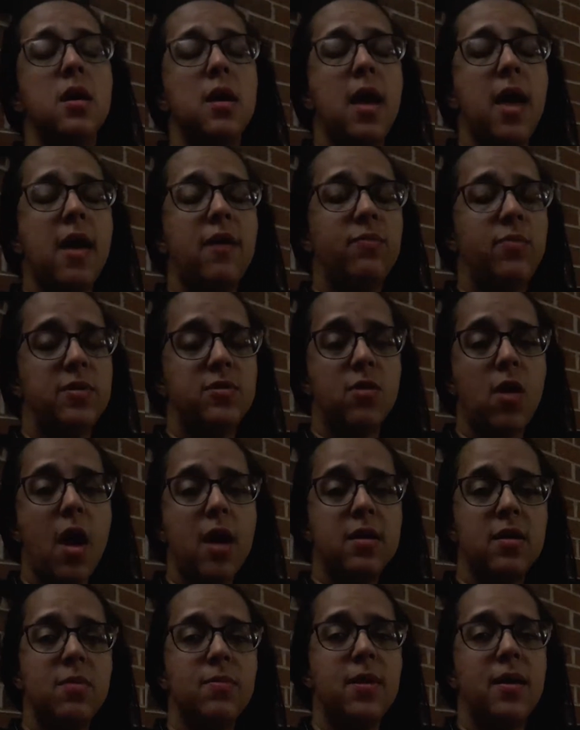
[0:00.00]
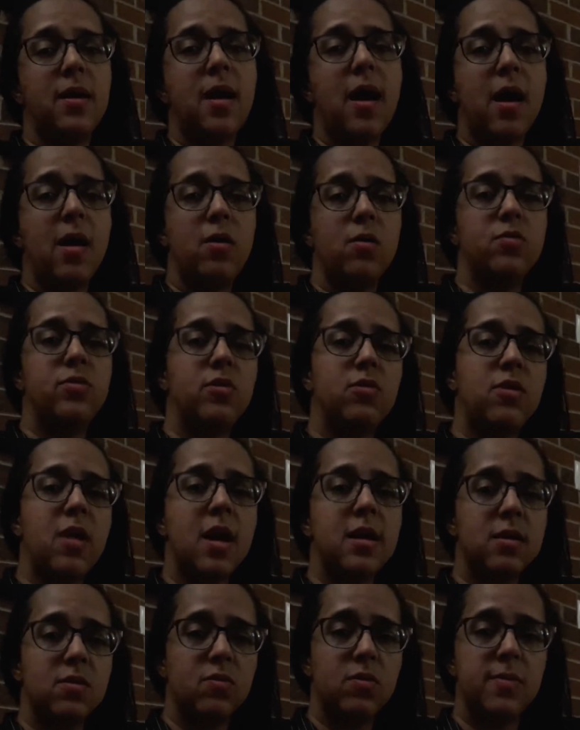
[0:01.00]
have been talking about how they're
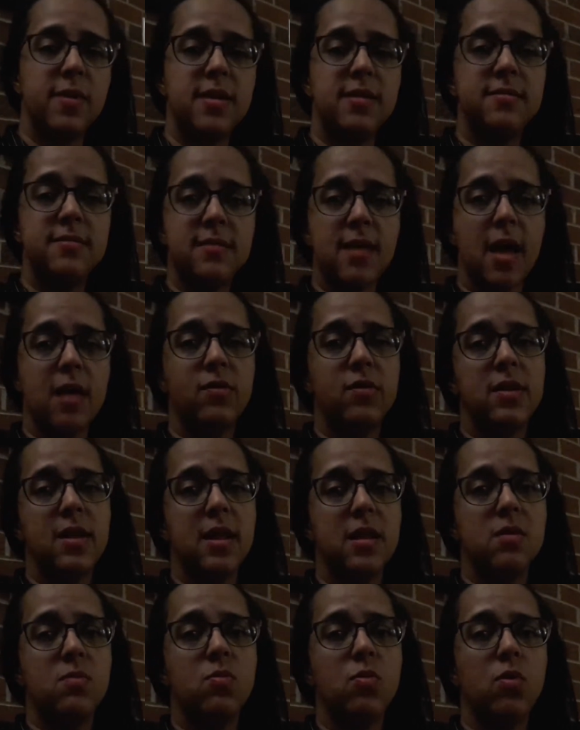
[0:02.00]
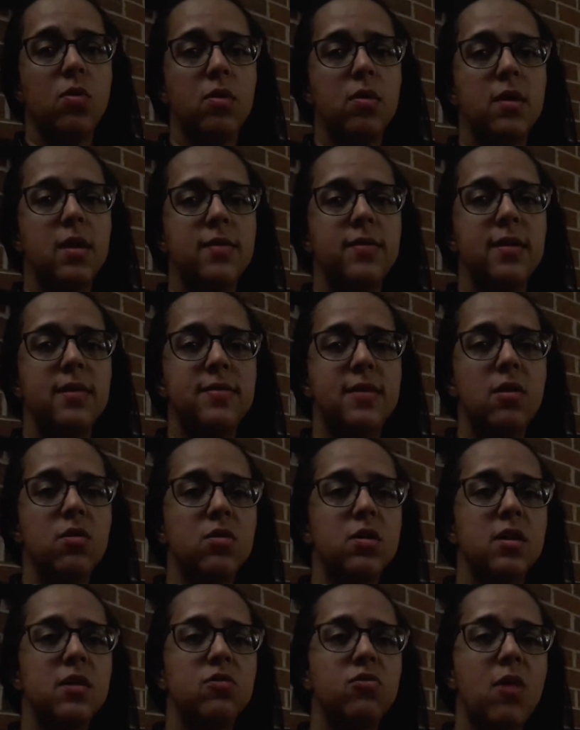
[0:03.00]
not going to remain silent anymore, and that
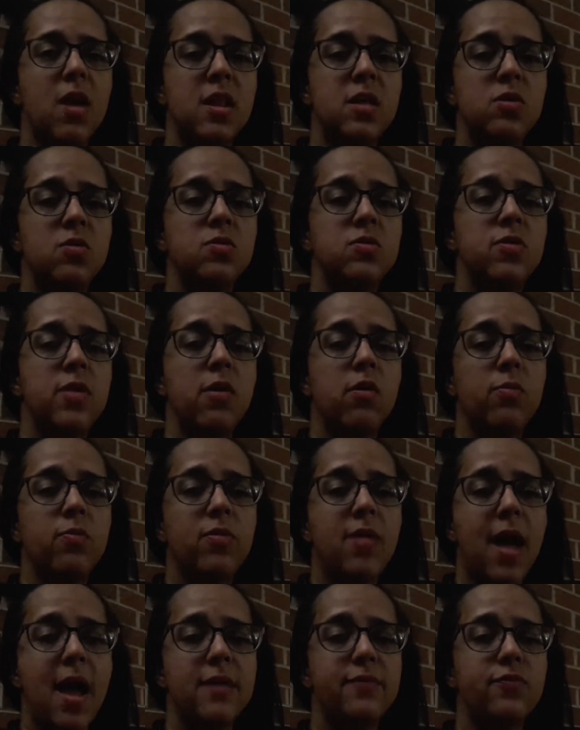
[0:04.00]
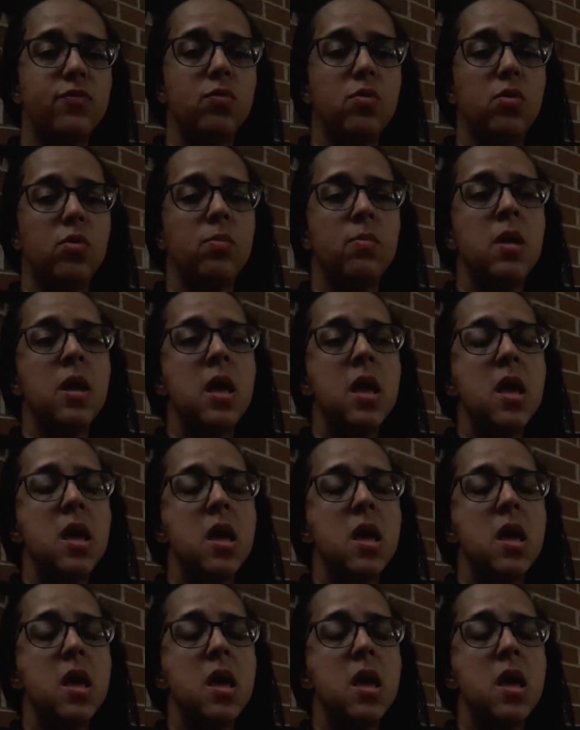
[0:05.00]
they're going to try to use their platform